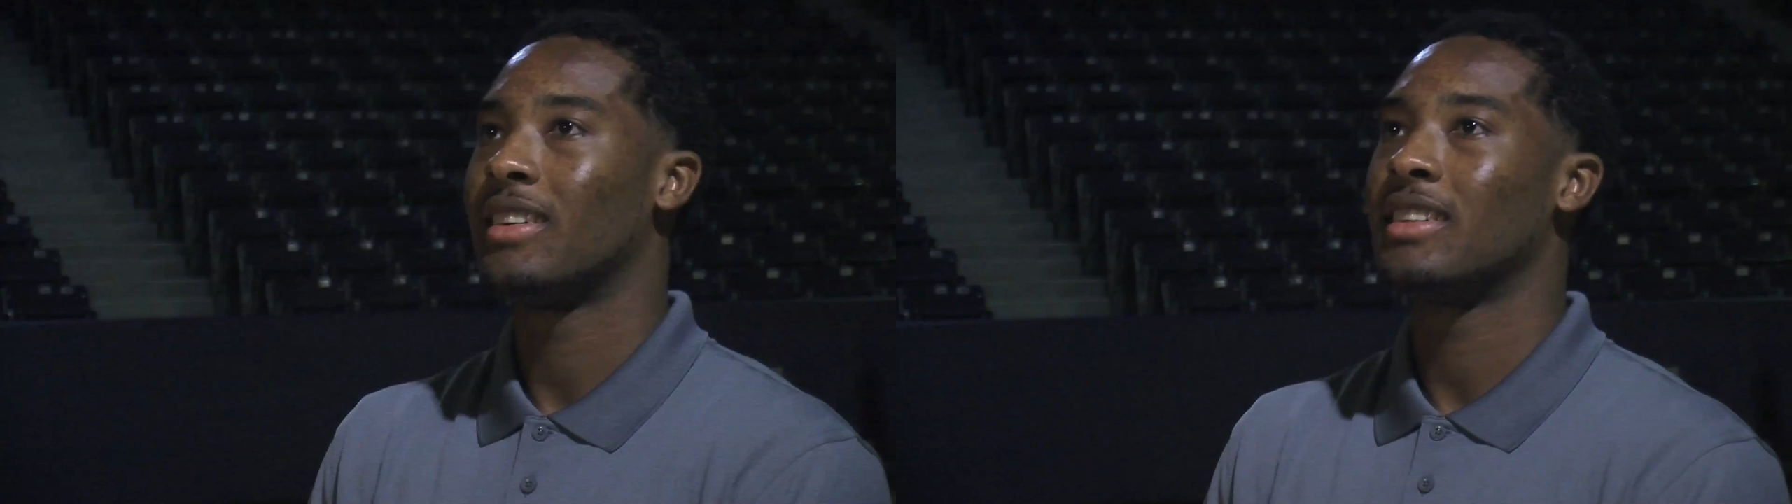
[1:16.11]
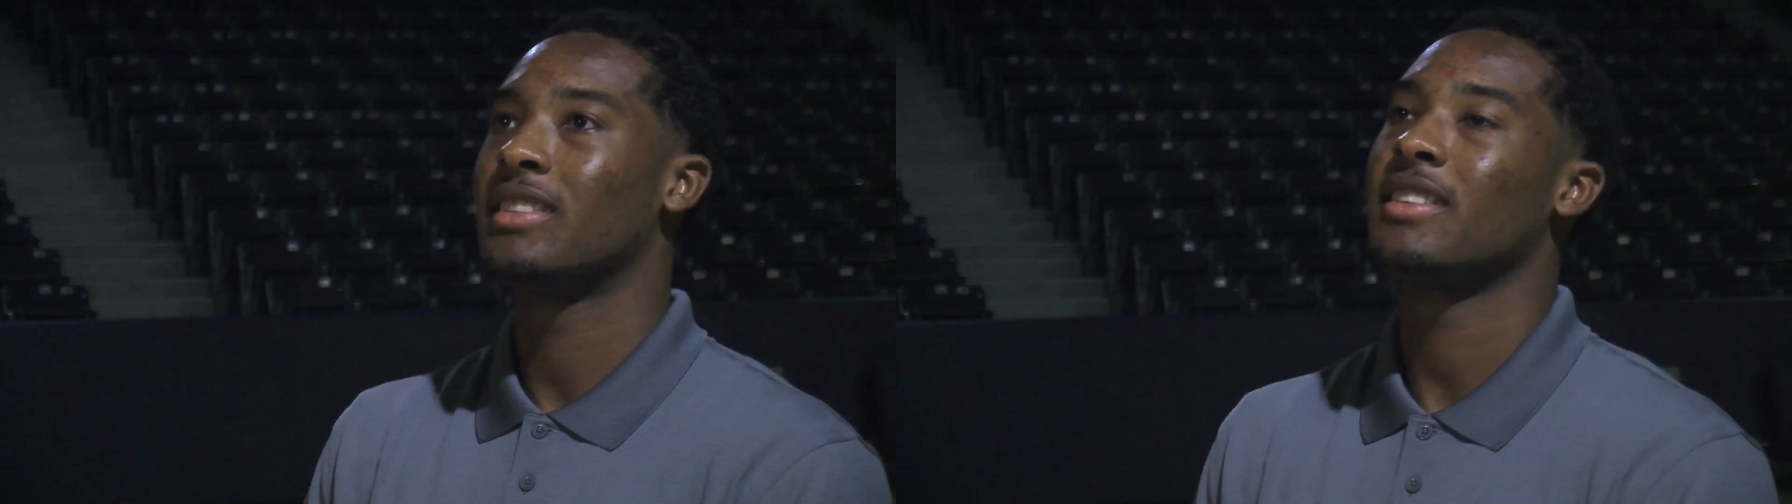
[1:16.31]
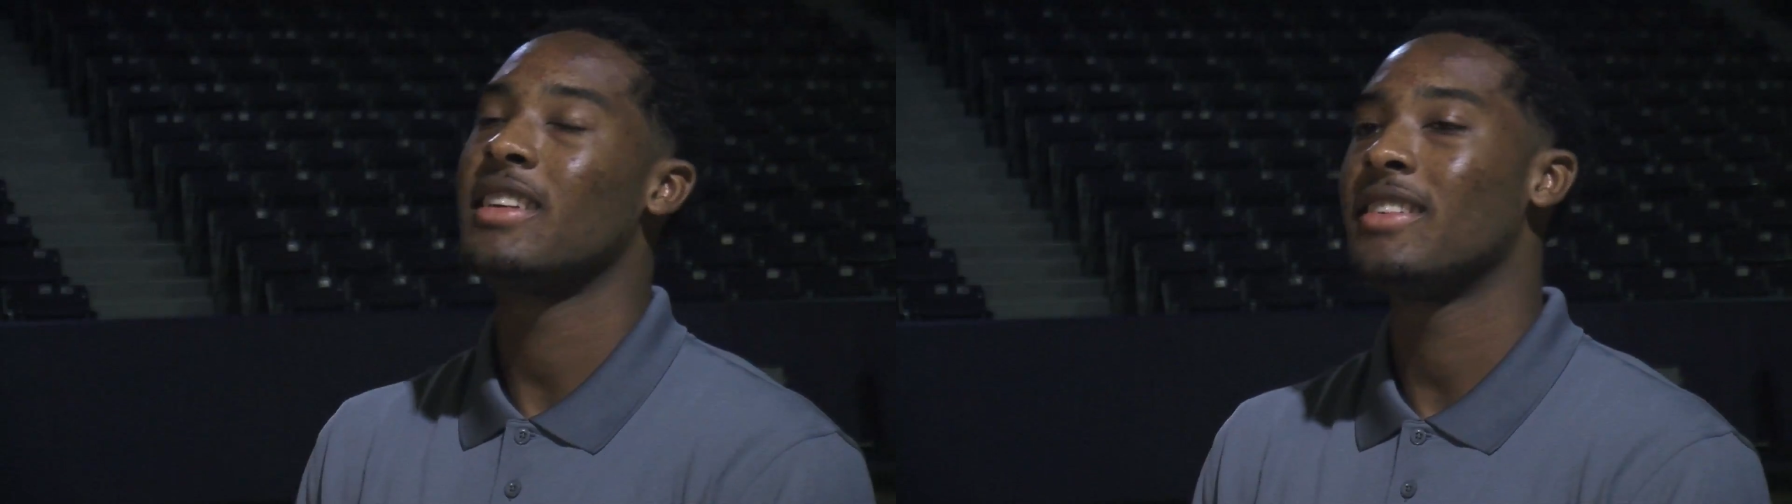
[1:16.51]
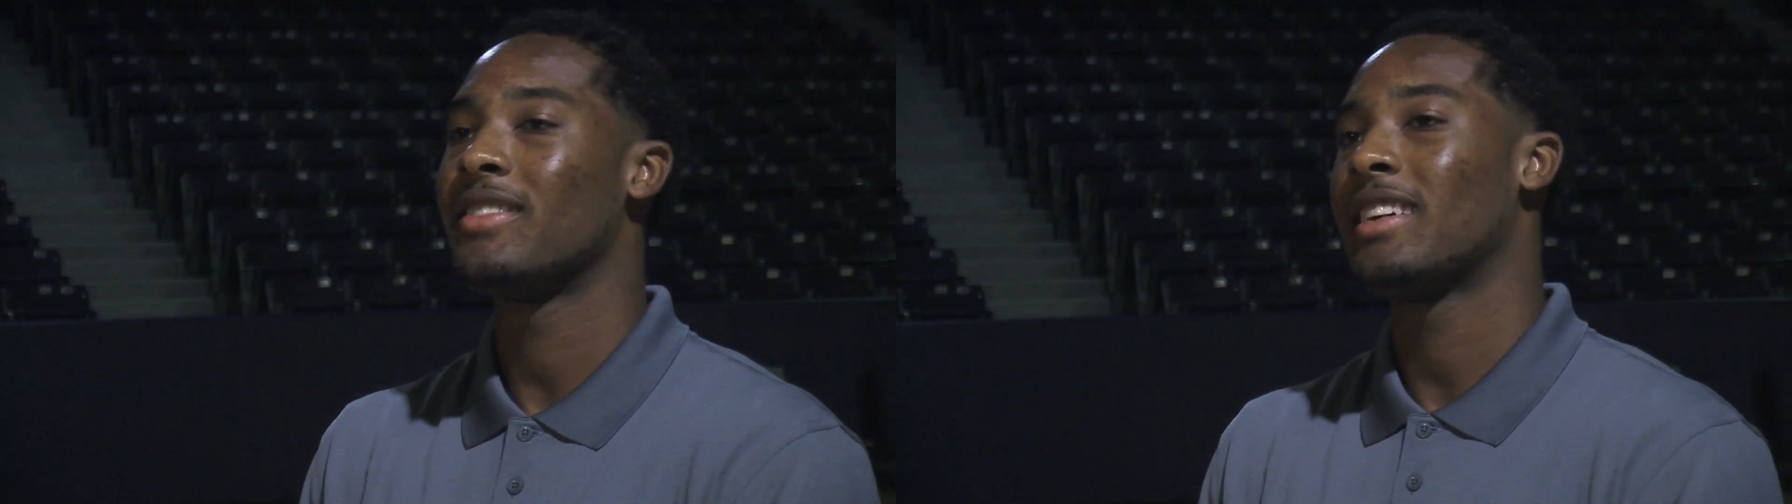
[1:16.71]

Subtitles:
My dream